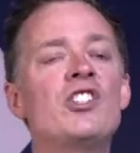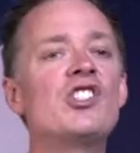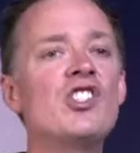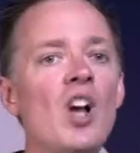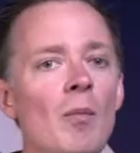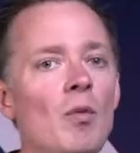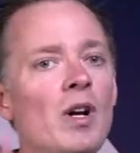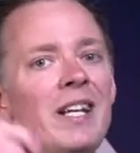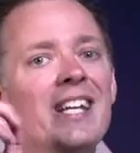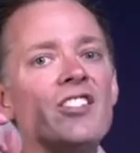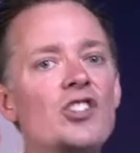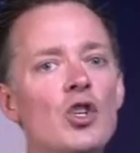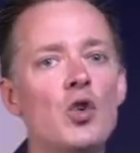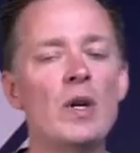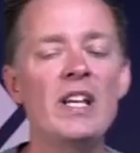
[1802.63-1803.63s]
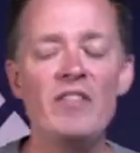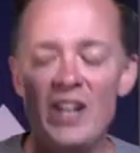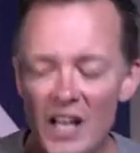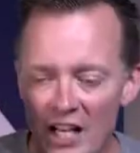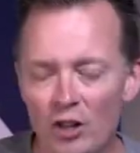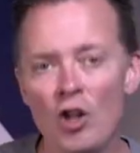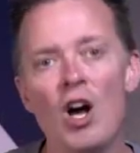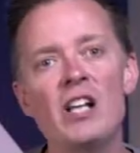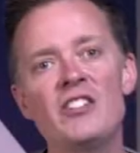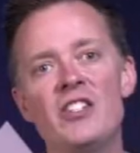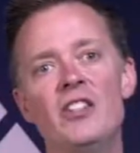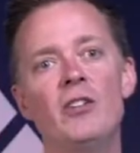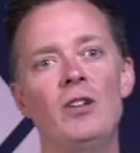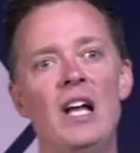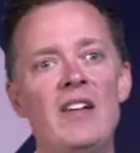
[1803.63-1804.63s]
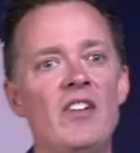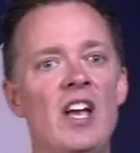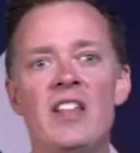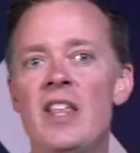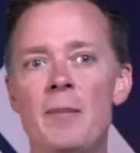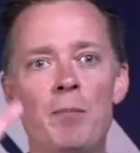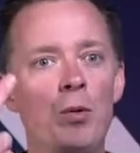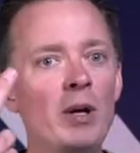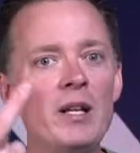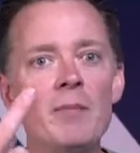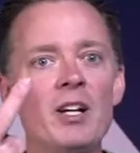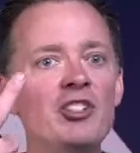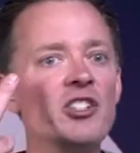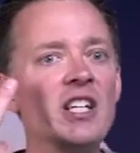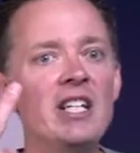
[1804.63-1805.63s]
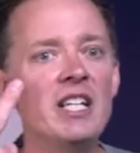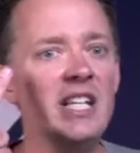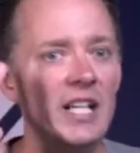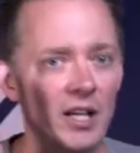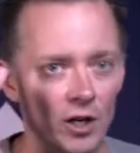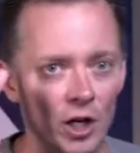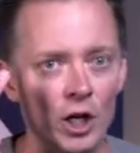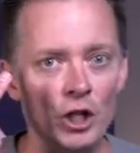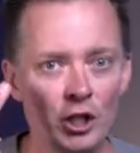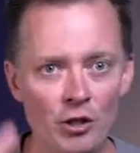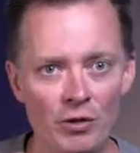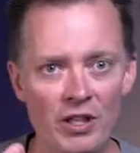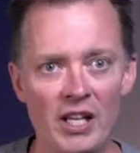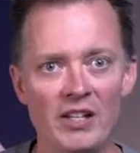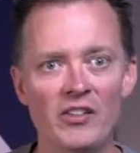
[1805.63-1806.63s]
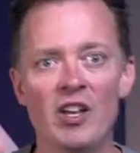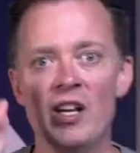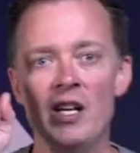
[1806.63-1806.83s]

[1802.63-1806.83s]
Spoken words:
someone is grieving a loss in their life, they pretty much need to hear two things.